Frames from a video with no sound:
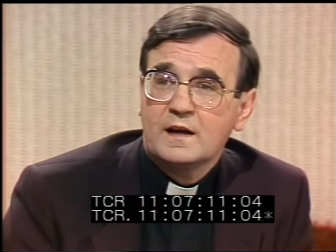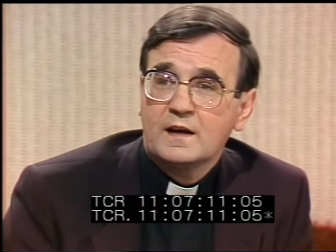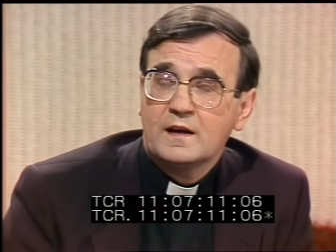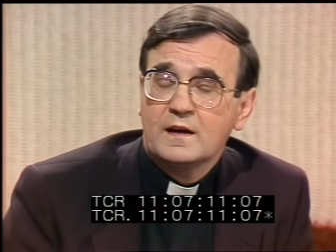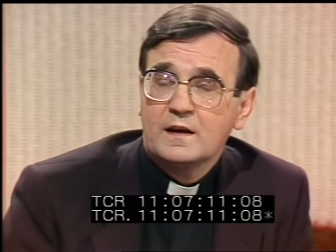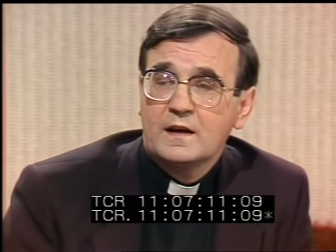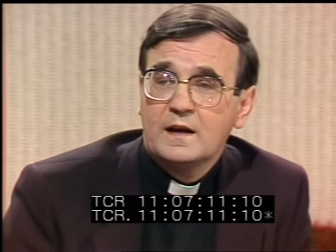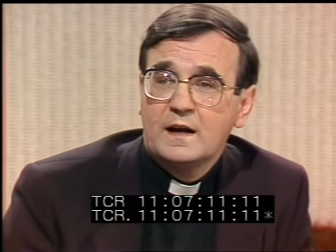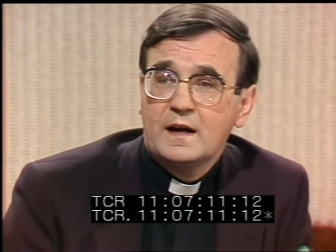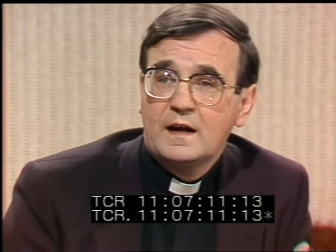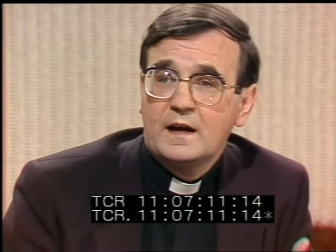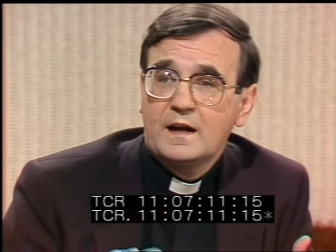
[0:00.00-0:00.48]

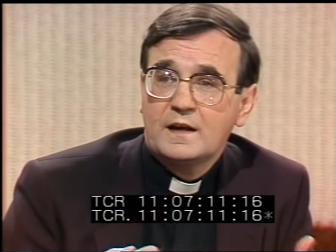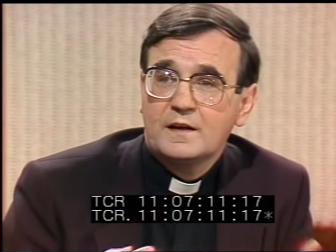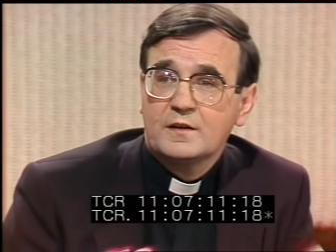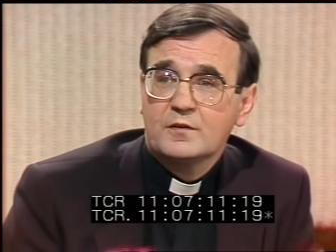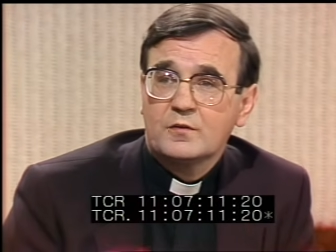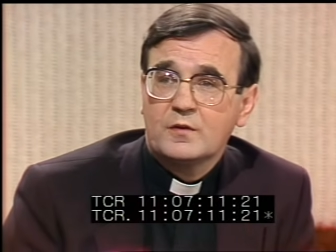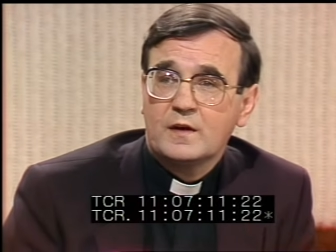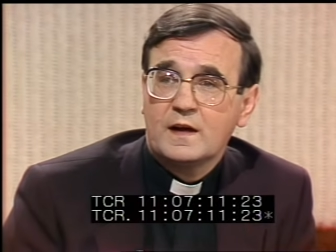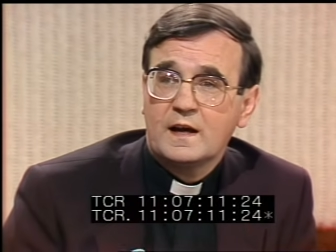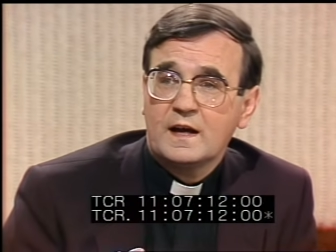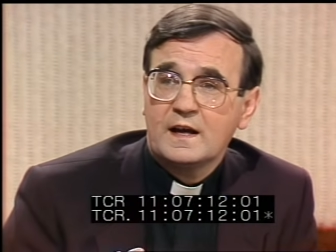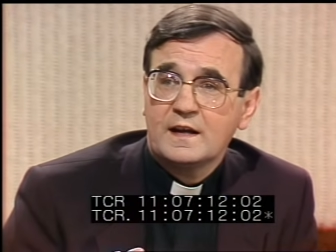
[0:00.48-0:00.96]

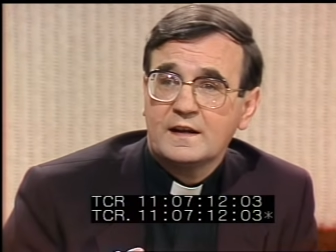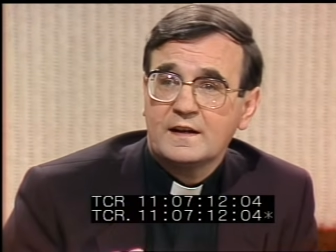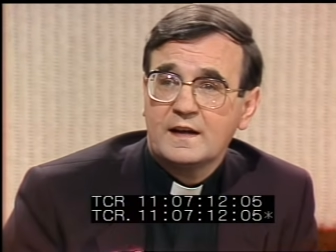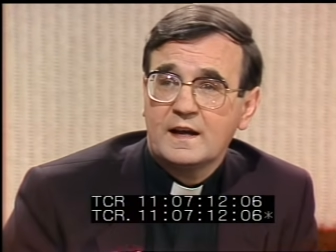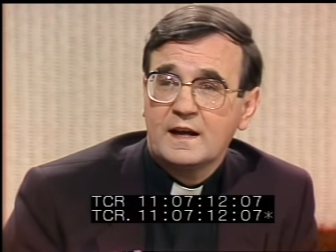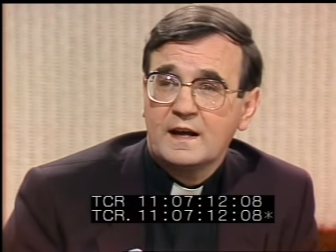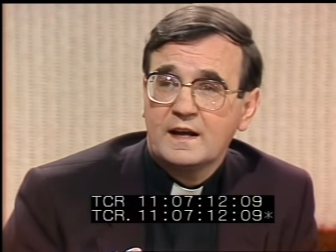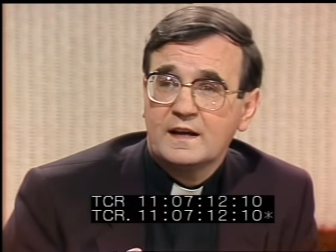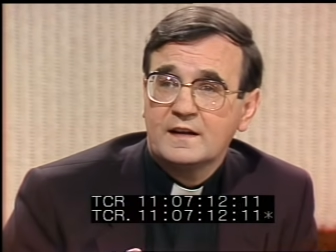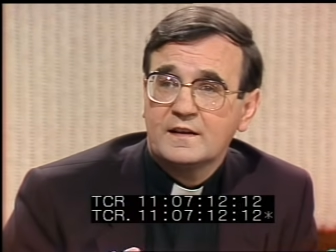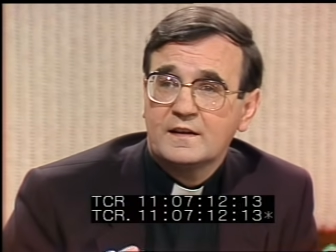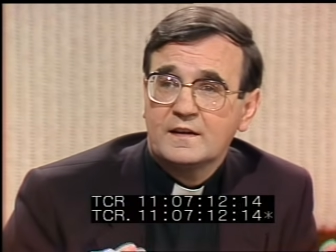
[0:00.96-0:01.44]

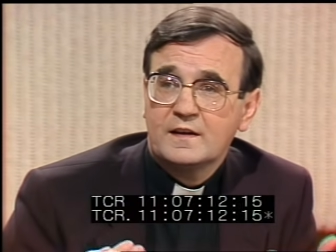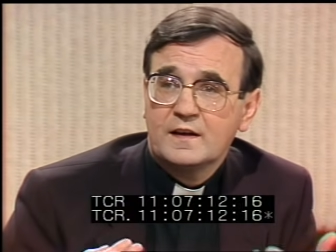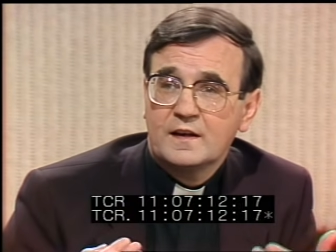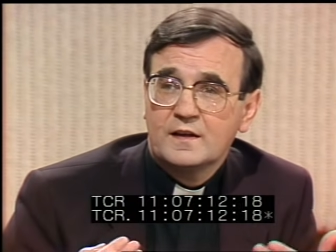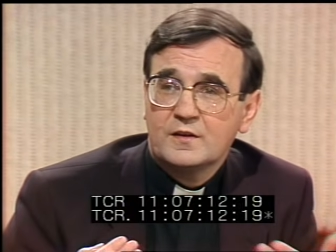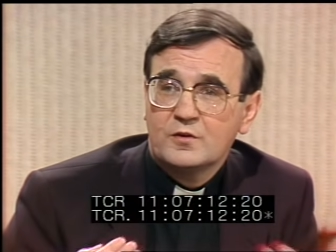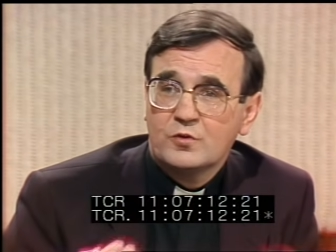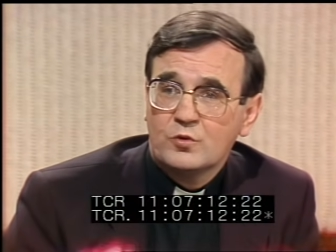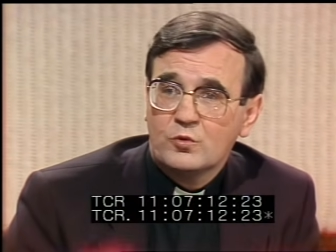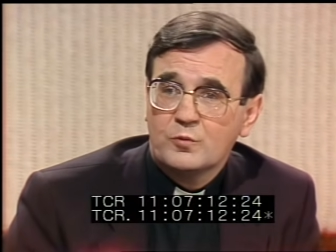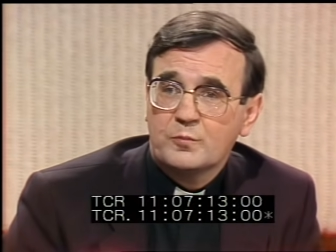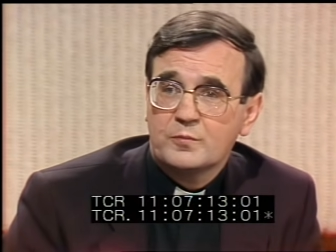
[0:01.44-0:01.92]
had
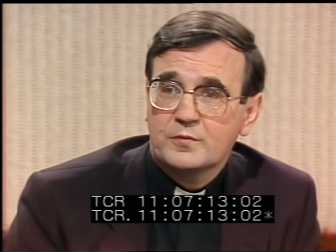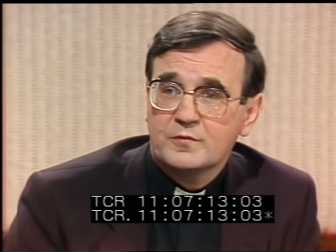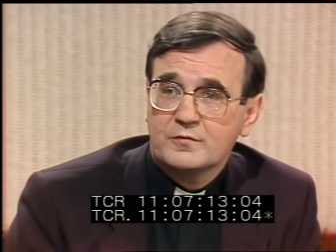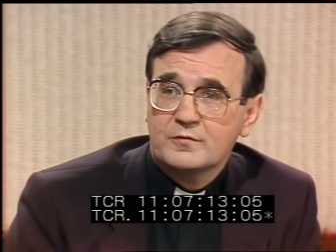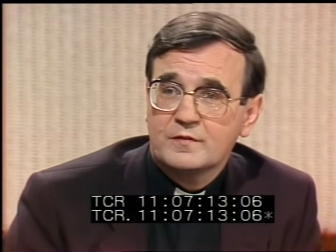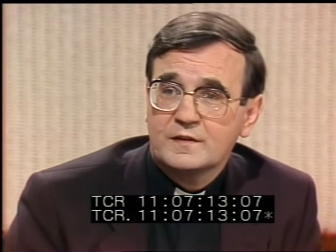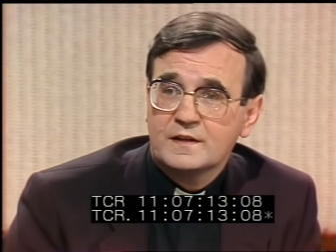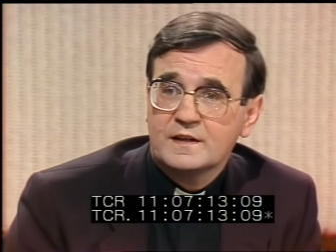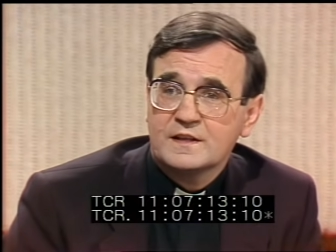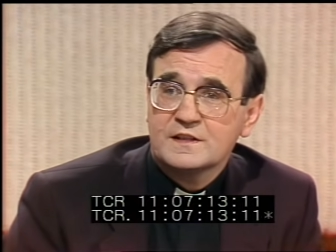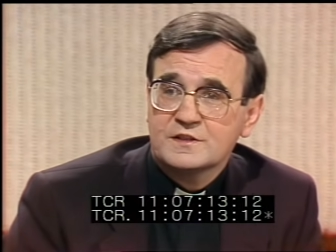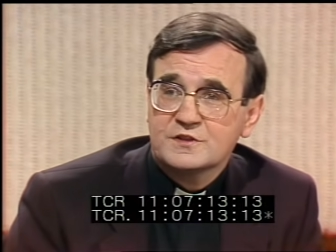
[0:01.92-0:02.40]
an
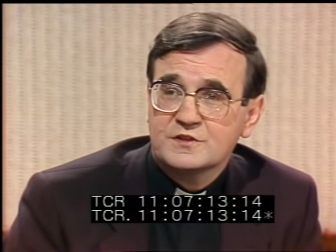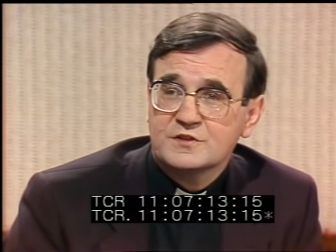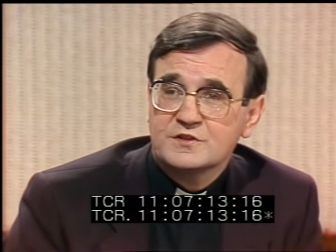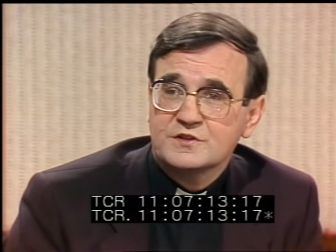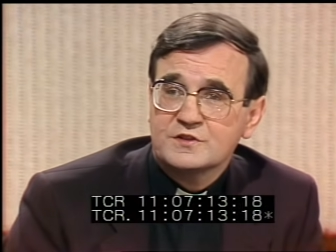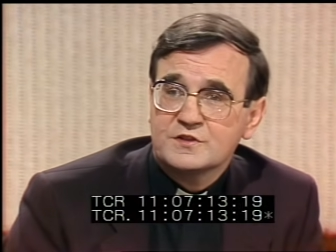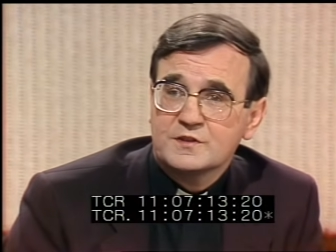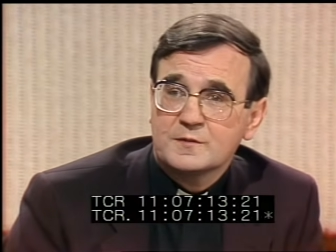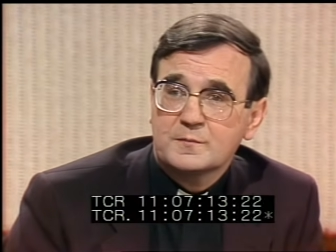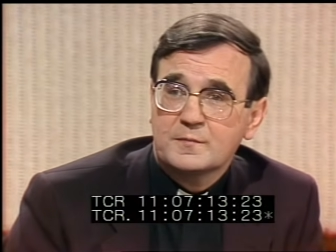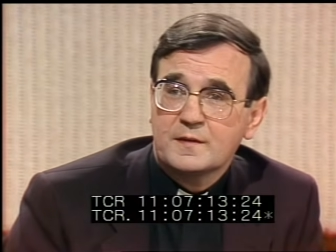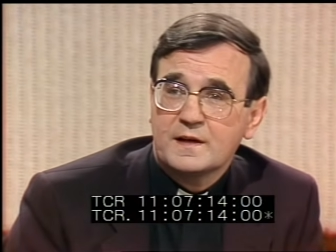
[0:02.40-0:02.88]
open
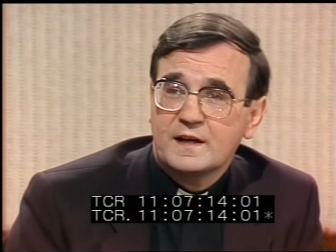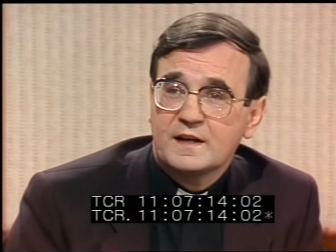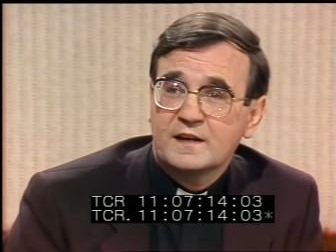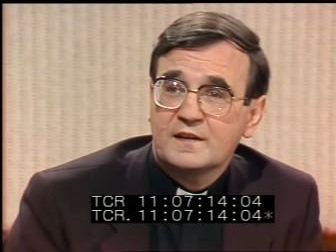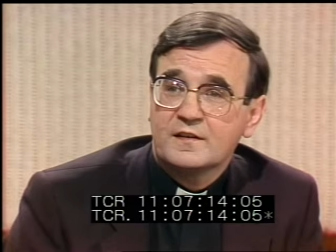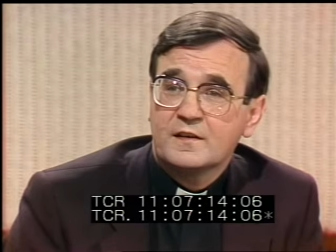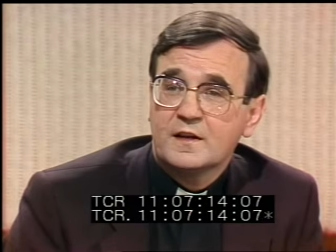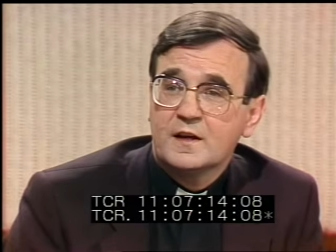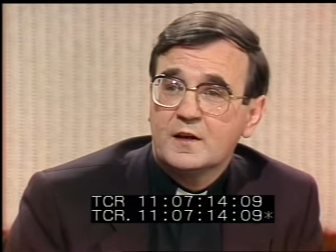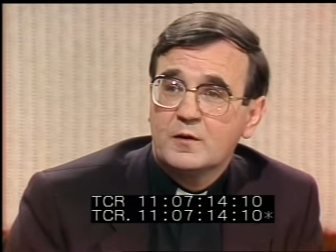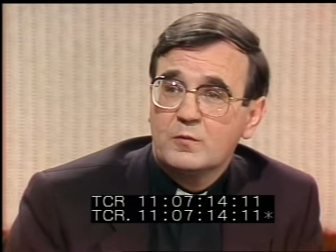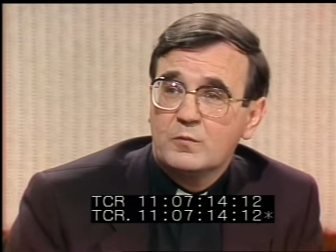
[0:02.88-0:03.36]
relationship
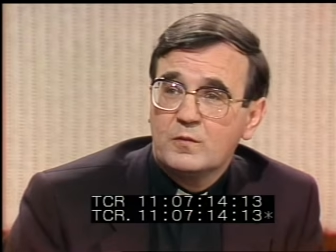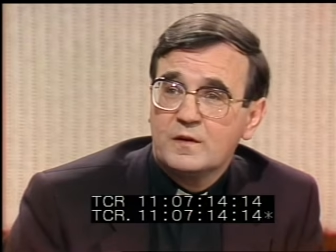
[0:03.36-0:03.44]
and